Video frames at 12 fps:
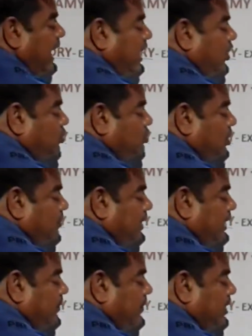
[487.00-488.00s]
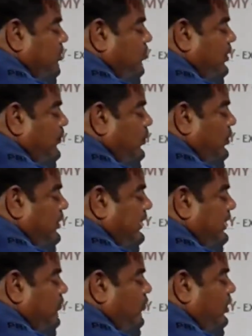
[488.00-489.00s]
androecium get mature, pollen
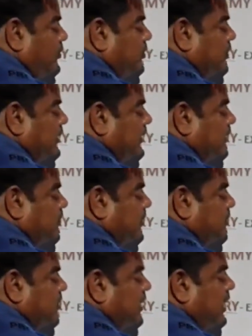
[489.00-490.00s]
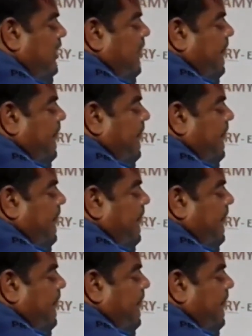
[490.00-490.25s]
grain formation takes place here.